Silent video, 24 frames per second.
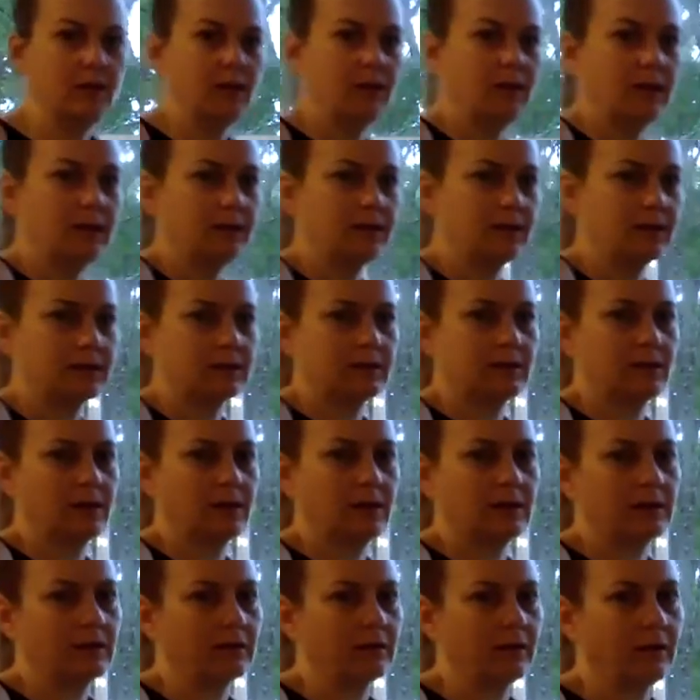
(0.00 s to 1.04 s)
and that's
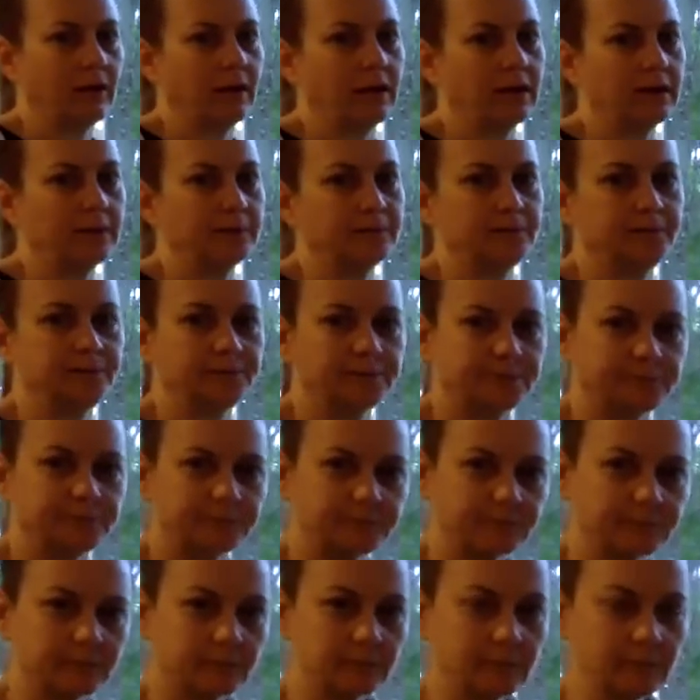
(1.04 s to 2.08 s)
not a lot.
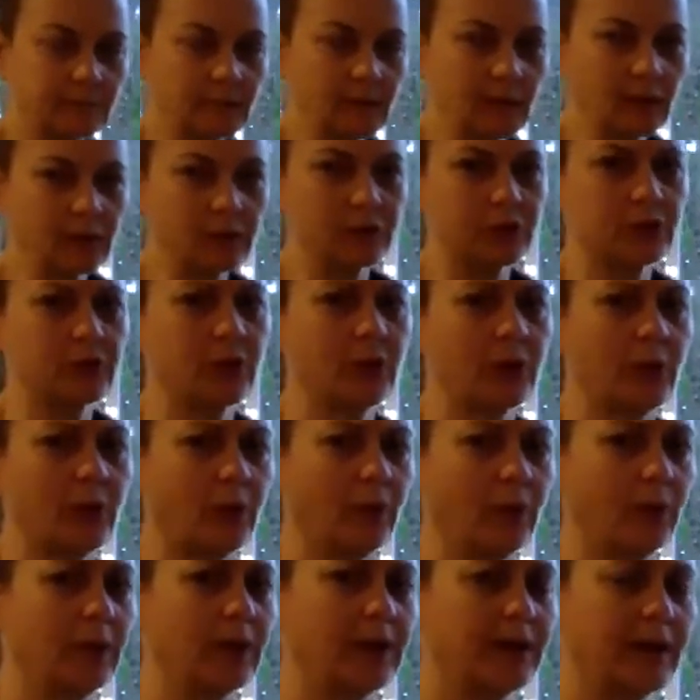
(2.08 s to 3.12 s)
So
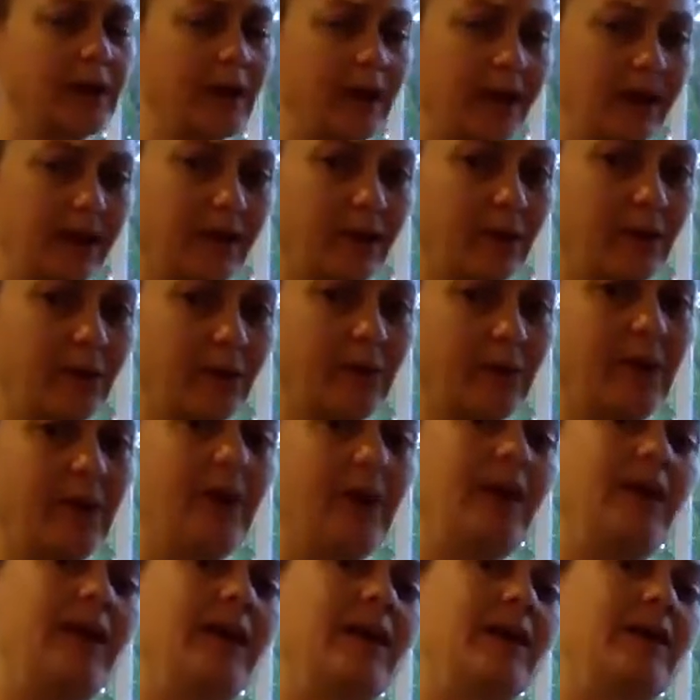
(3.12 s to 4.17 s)
now,
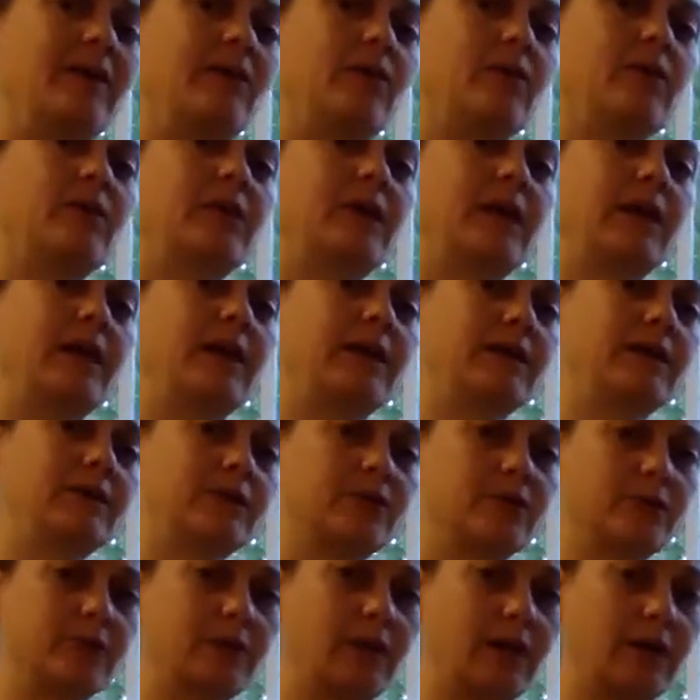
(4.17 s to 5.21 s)
in order to answer
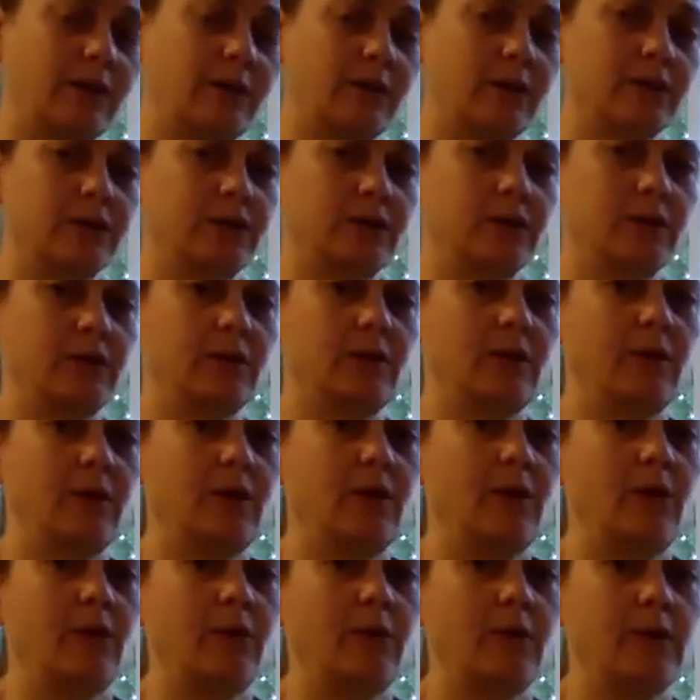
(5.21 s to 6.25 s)
that question,
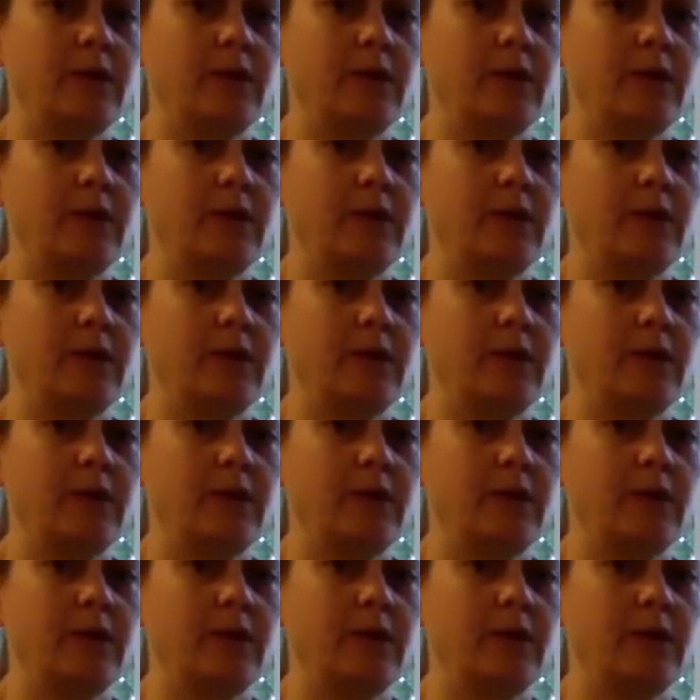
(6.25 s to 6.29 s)
we